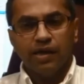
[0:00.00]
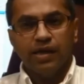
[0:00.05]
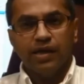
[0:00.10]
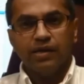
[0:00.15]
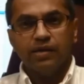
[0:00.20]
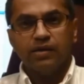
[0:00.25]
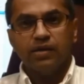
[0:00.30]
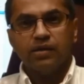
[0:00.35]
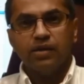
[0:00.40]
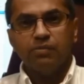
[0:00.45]

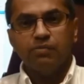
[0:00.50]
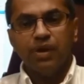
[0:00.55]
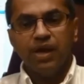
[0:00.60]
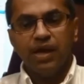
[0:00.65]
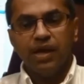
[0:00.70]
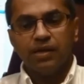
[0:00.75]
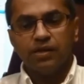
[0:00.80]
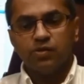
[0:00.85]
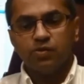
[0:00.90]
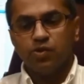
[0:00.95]
in the
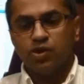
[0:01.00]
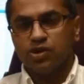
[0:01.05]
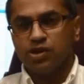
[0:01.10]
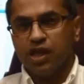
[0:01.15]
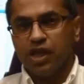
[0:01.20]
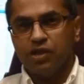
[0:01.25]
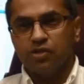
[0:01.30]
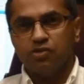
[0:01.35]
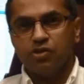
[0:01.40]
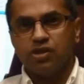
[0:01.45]
debates was
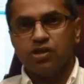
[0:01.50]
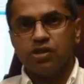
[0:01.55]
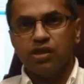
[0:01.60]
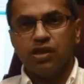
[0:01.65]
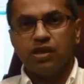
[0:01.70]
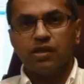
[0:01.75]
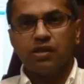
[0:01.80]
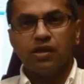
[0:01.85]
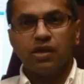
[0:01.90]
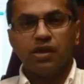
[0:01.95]

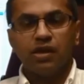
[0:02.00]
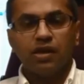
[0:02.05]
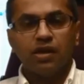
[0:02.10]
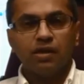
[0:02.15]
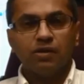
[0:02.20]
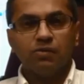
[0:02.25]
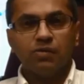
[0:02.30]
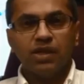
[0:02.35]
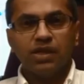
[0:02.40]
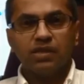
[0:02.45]
interesting.
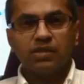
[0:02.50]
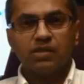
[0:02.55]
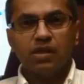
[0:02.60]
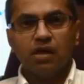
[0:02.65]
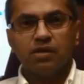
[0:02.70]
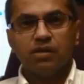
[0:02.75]
We